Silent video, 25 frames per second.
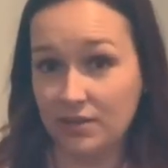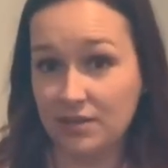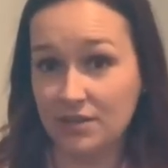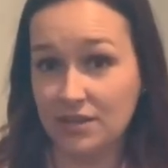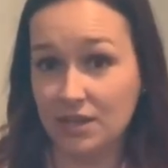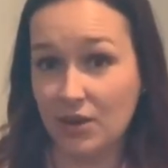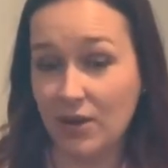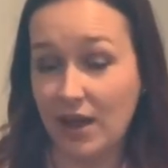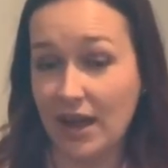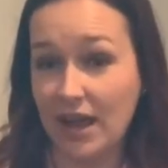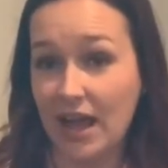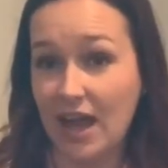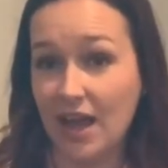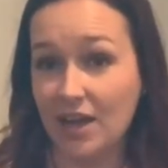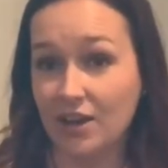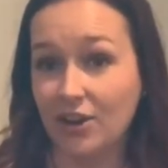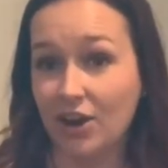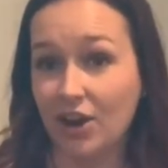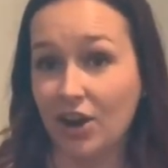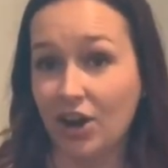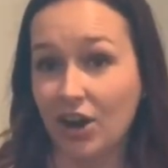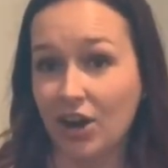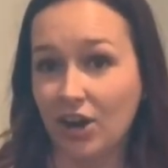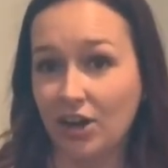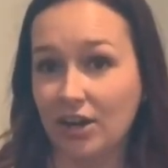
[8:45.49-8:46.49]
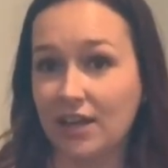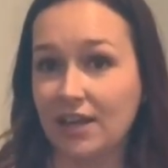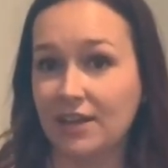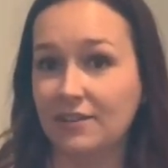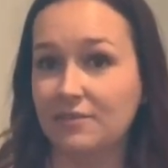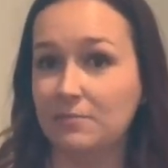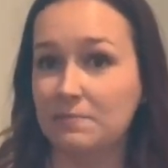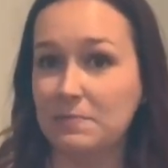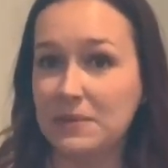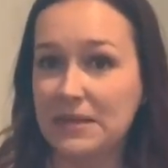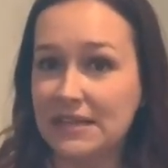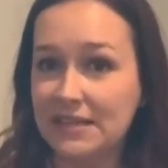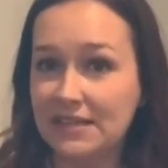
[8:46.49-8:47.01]
So I had her give
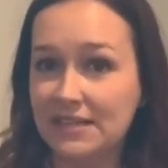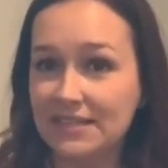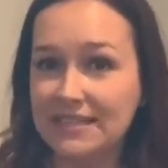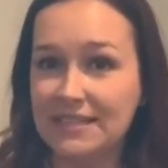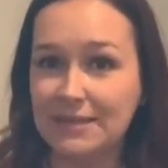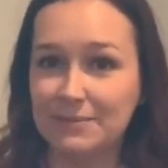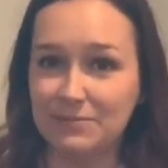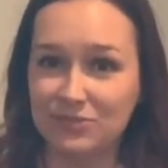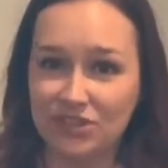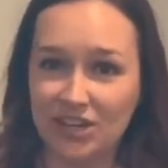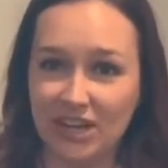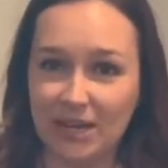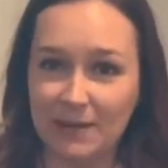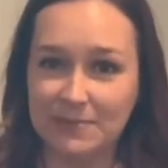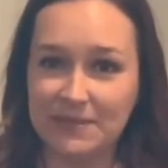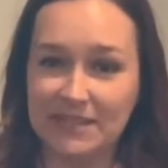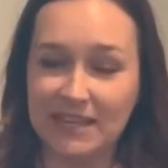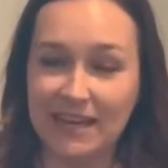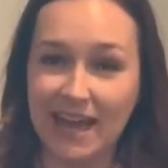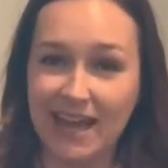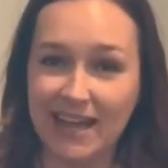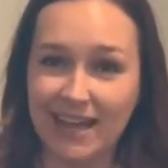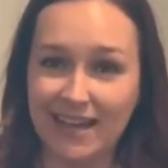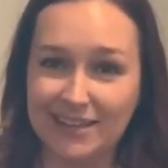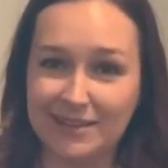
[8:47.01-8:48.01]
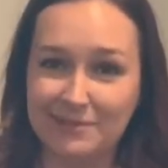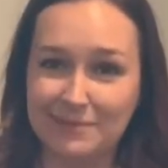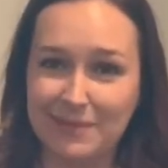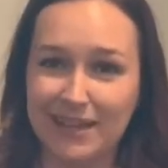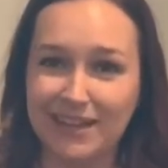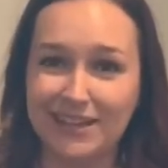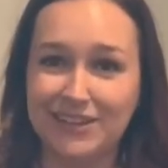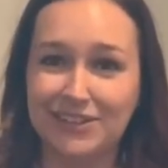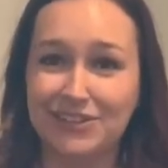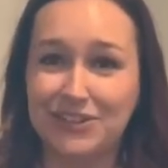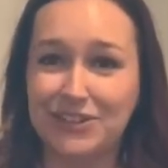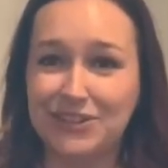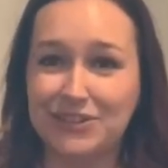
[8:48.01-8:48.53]
me some shapes that I had to make,
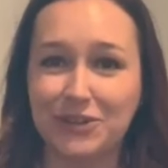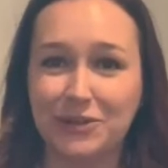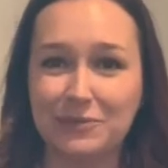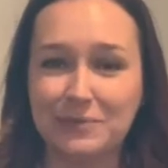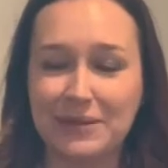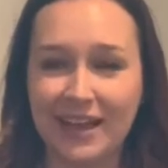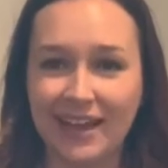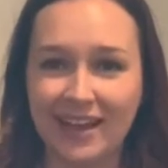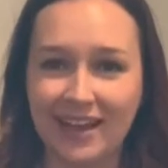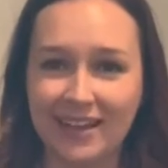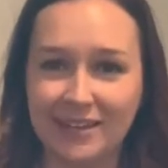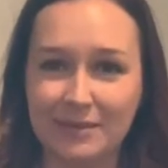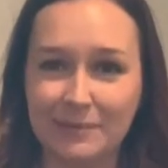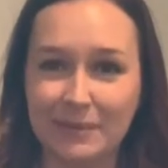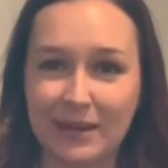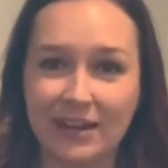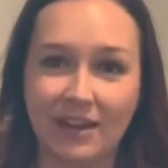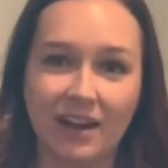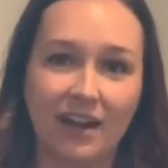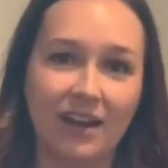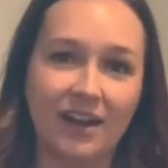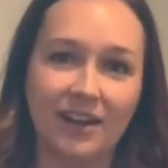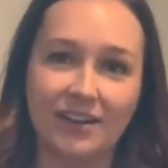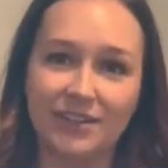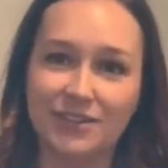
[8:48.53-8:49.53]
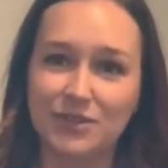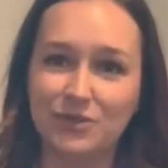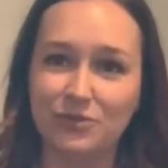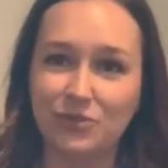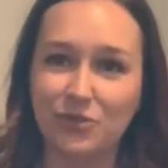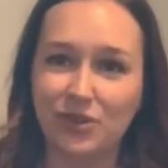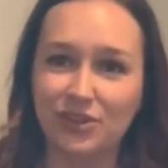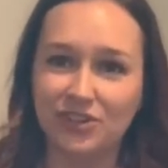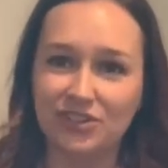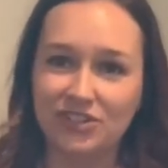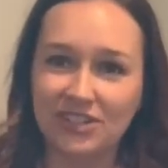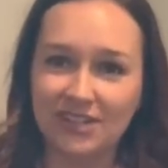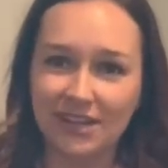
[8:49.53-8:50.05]
and she told me I had to make a heart. So of
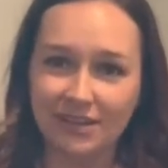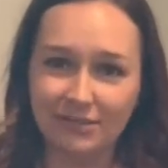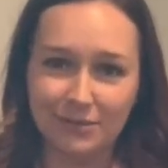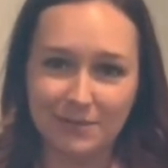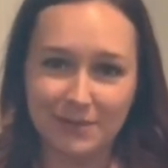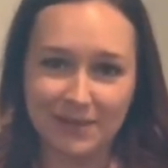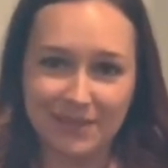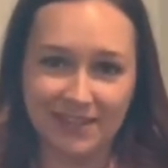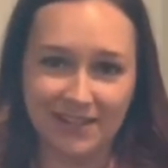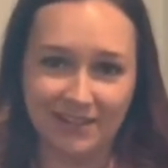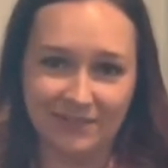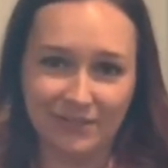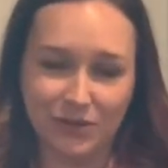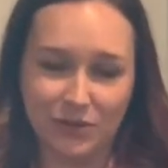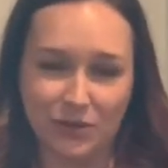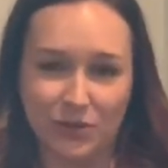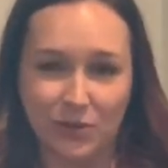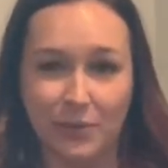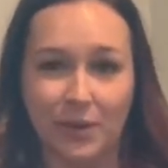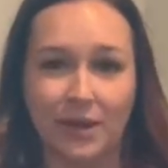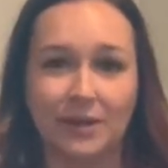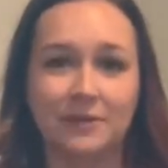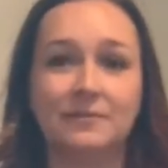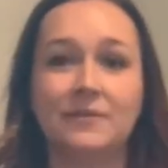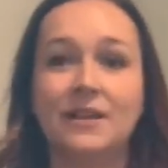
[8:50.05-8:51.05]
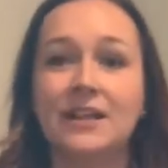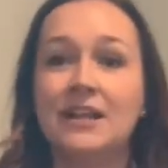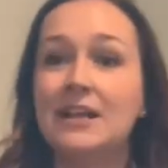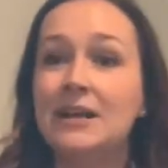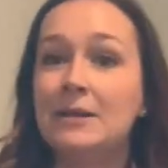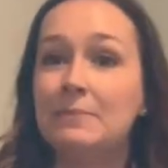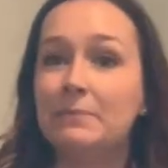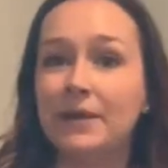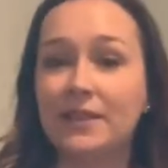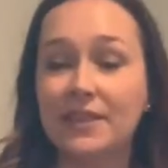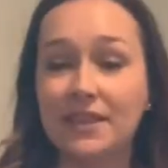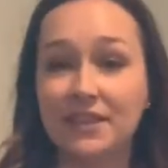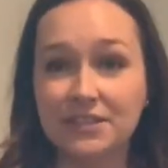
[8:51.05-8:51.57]
course she gives me the difficult one.
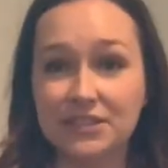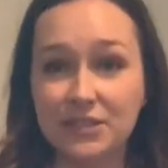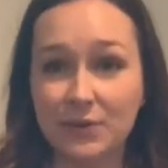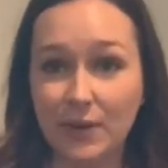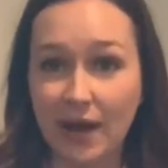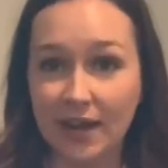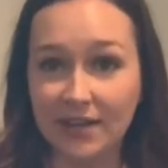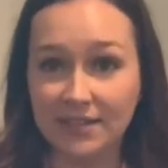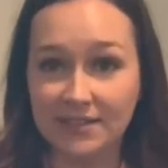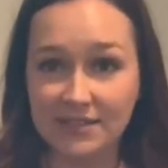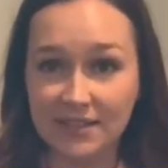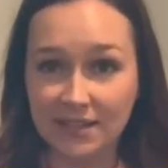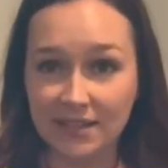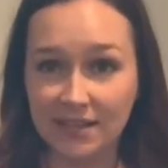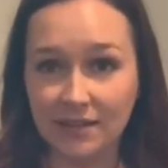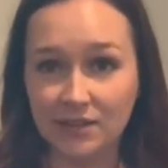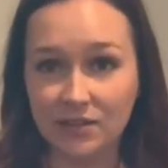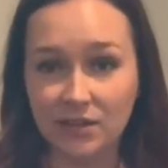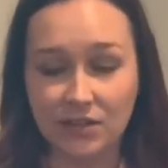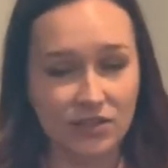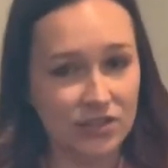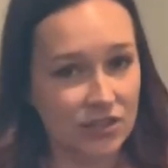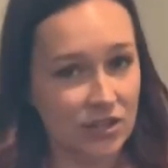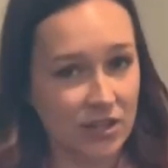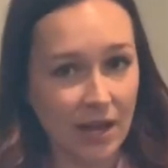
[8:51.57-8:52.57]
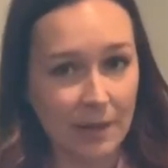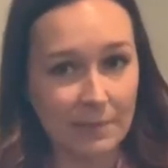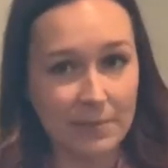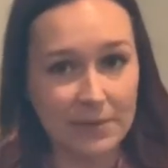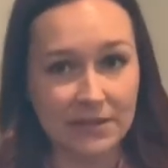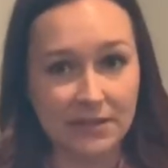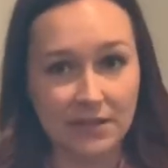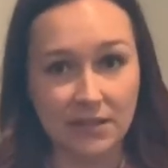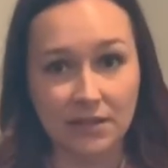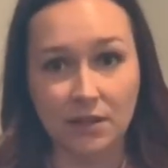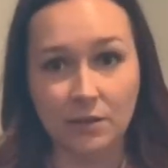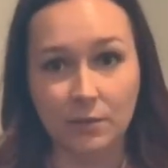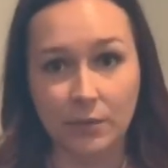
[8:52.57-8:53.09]
But then so I stood up and
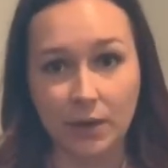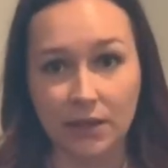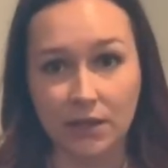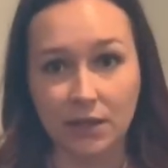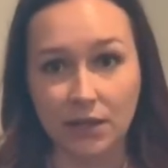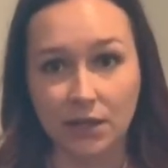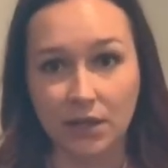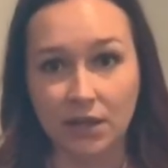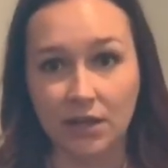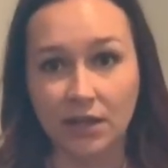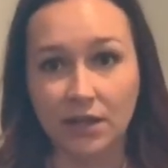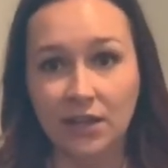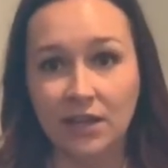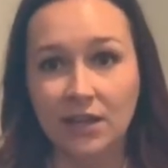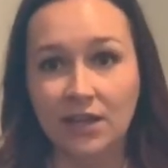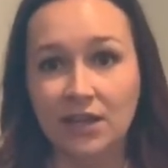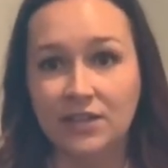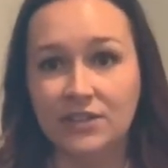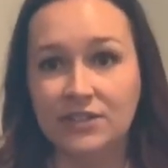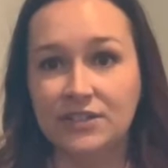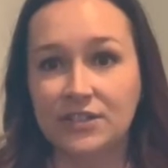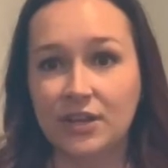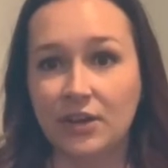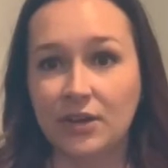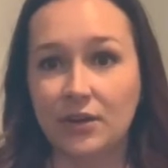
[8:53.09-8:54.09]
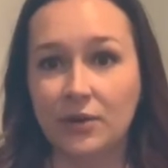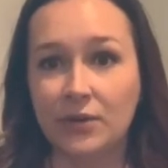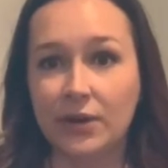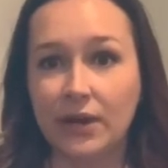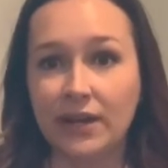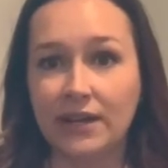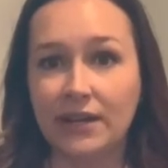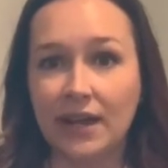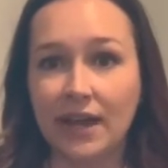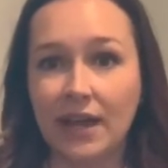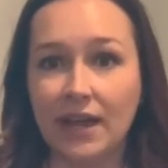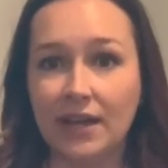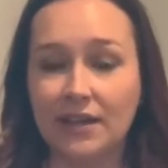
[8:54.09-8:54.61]
did it with her. So
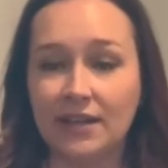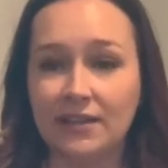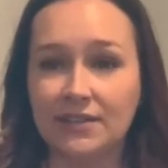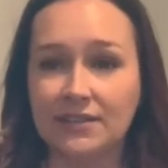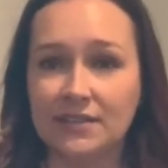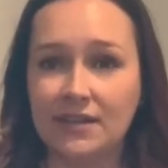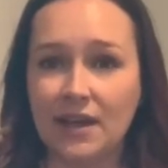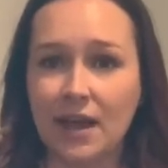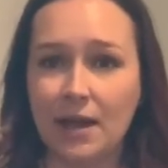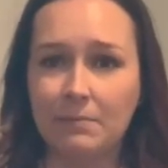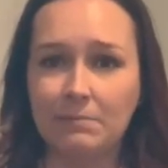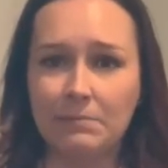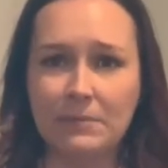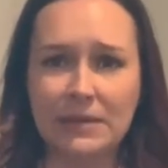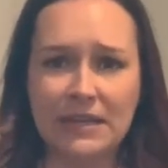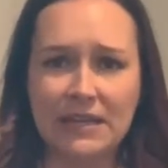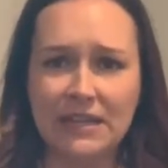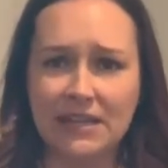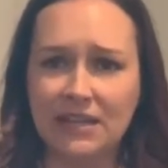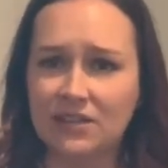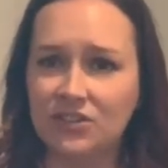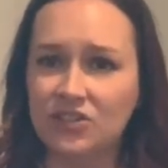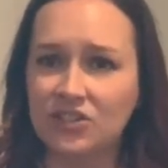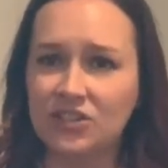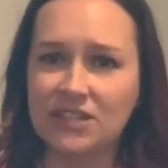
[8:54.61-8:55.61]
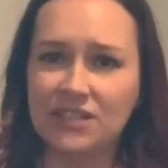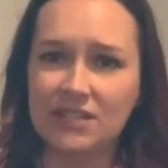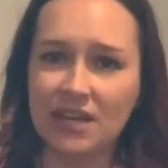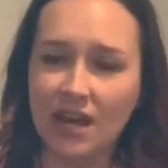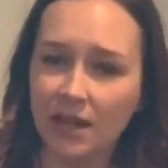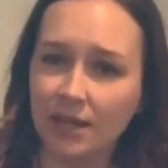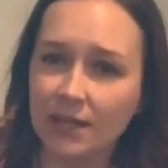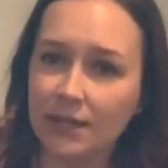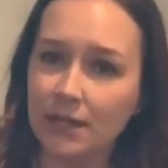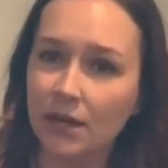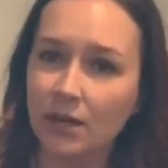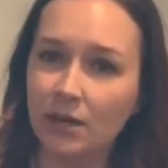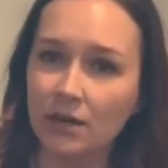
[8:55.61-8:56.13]
again, it's not me just
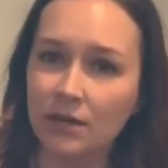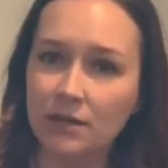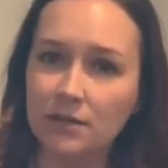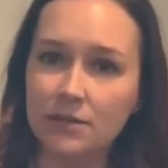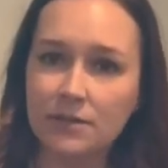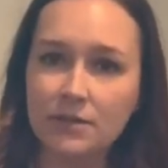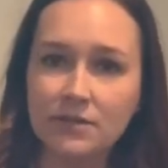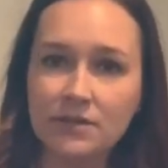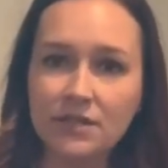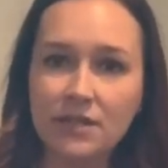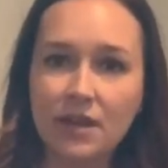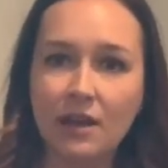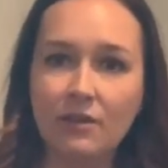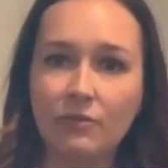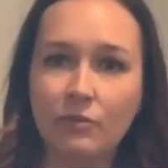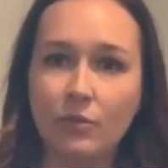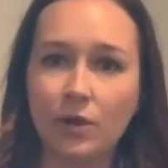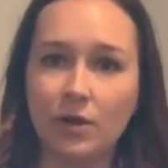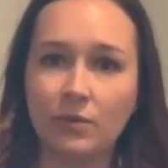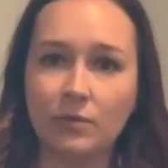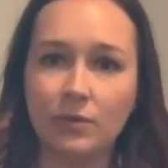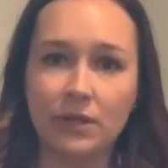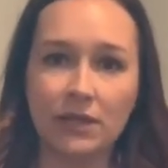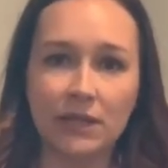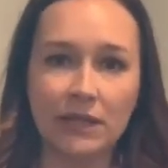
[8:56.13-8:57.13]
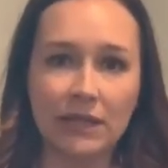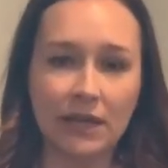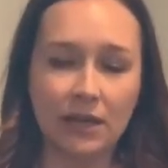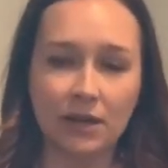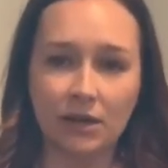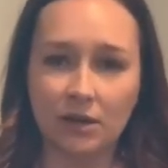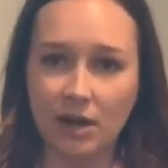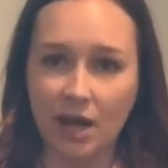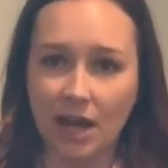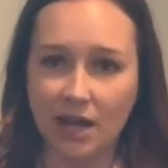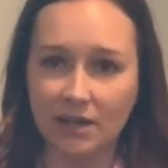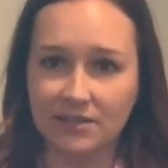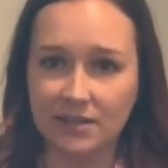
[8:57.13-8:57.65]
telling her to do stuff. We're really
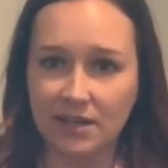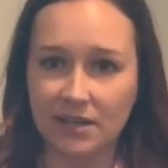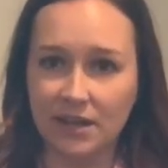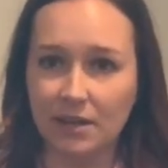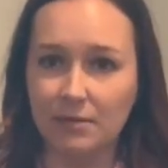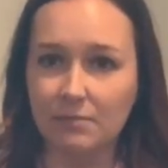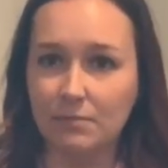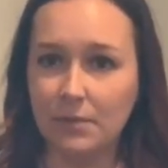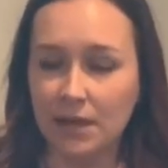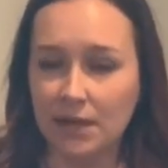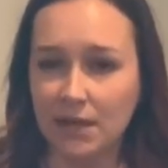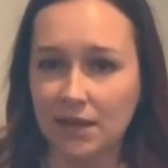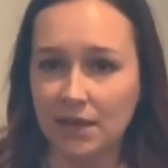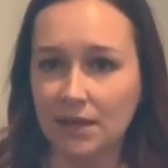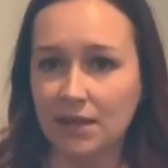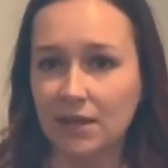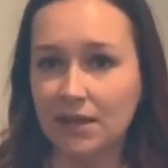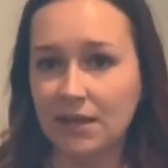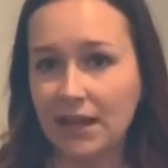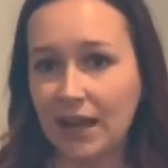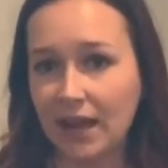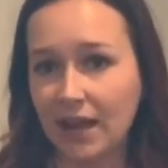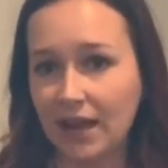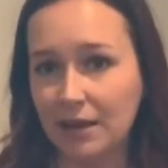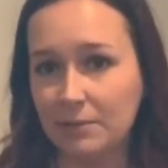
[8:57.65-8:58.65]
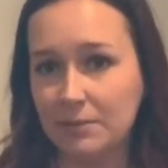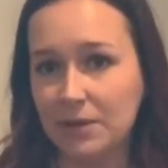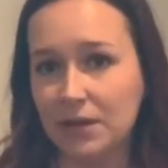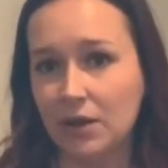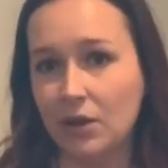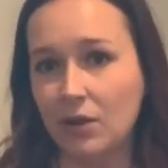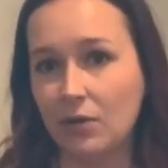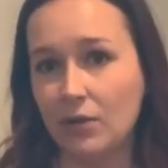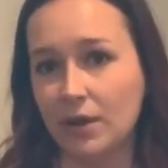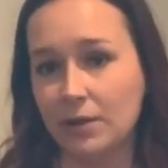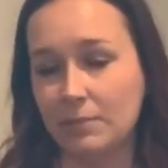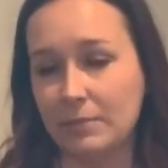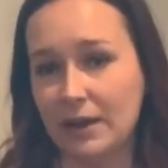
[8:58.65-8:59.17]
interacting and making it a game and
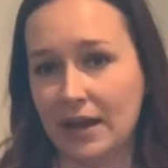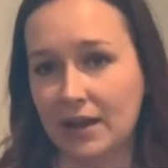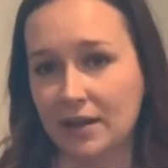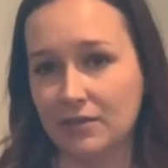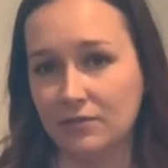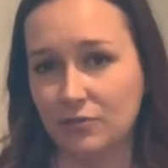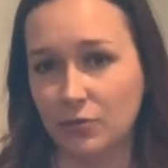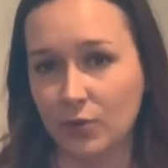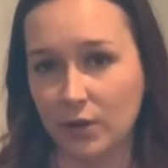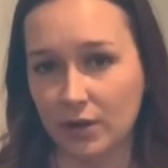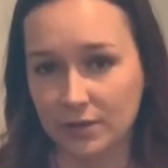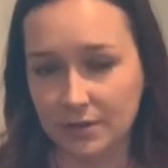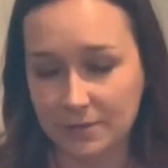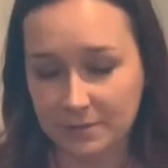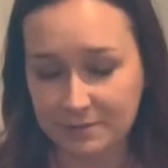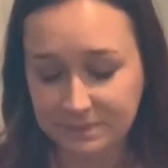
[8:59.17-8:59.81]
going back and forth.